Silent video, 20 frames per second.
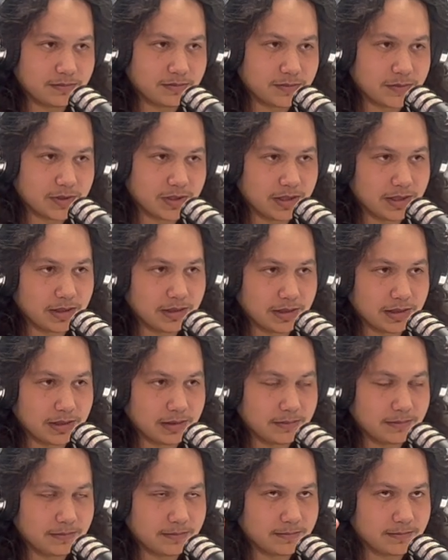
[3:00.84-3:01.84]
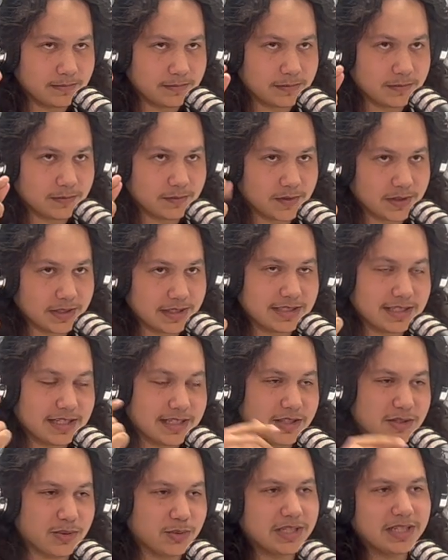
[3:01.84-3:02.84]
It's like a
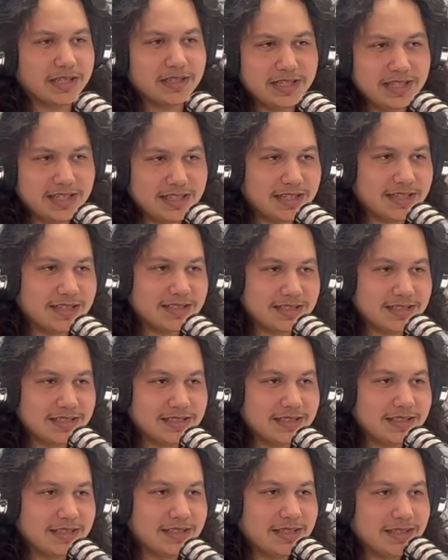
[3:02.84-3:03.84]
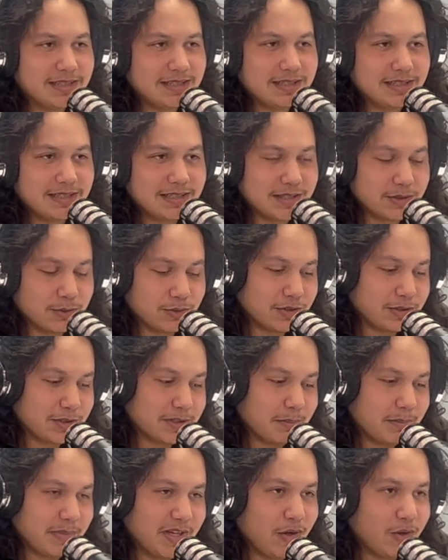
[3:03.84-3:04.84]
utility closet, and it was just
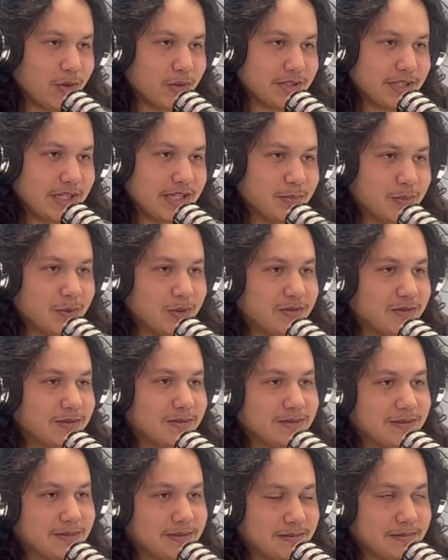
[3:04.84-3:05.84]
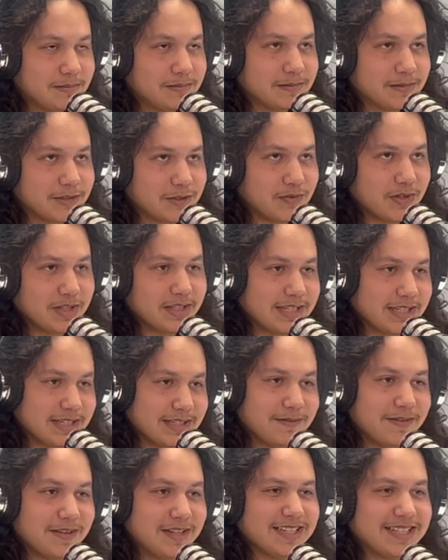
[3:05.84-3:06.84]
a big old table. It felt
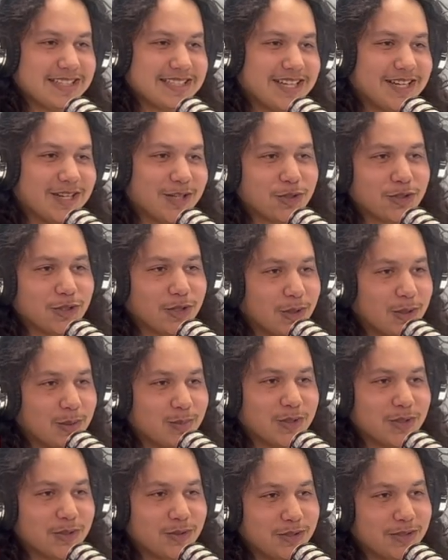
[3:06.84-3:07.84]
like a talk show almost.